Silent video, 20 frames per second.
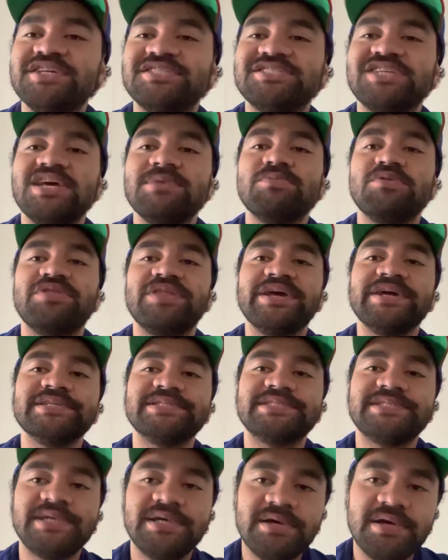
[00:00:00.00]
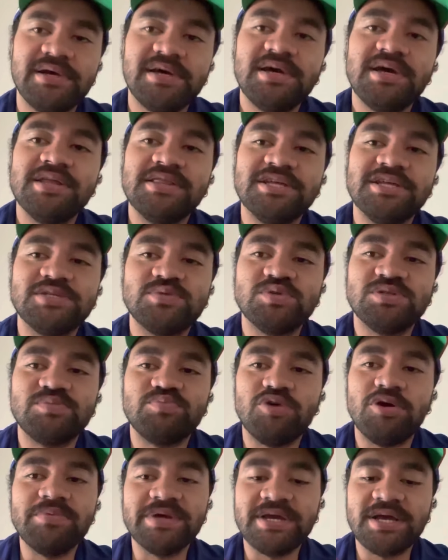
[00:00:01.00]
scheme of things, this was
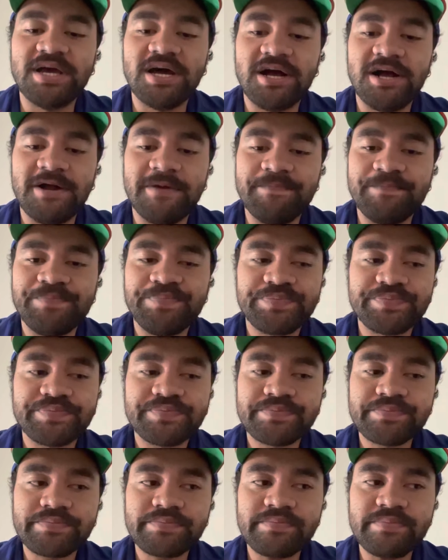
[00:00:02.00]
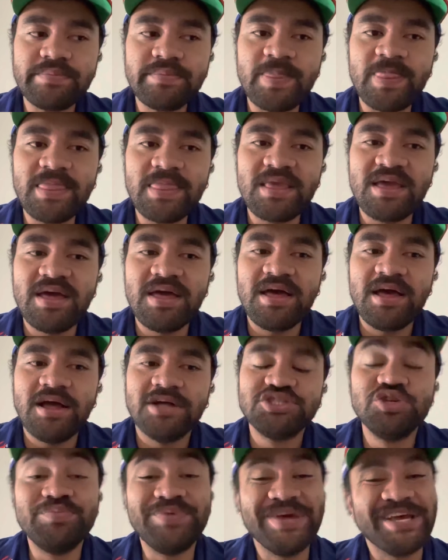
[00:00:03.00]
probably to
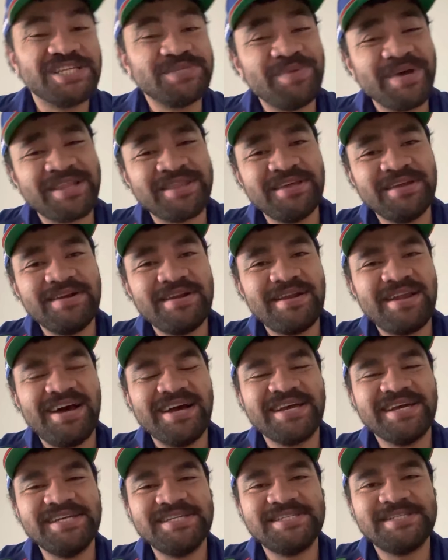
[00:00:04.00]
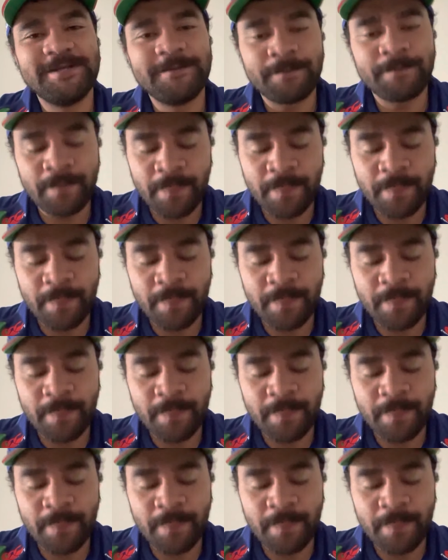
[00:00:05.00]
be expected, I guess.